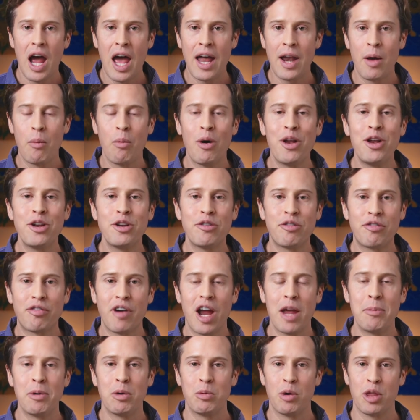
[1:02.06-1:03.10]
And I wanted to
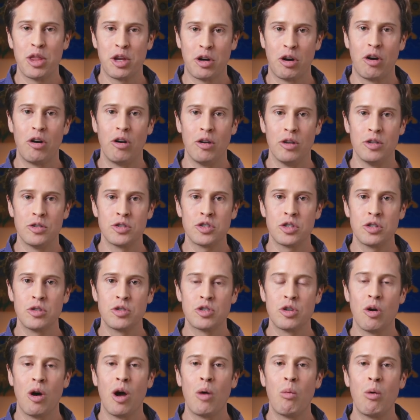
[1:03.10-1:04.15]
frame it with curtains.
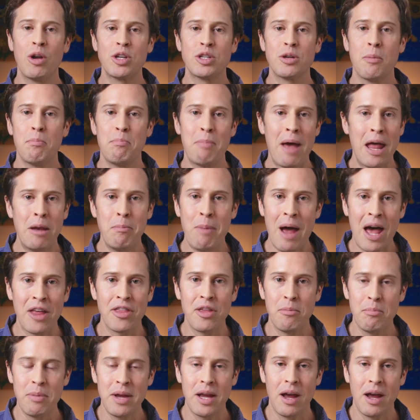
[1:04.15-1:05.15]
So I went to Bed Bath &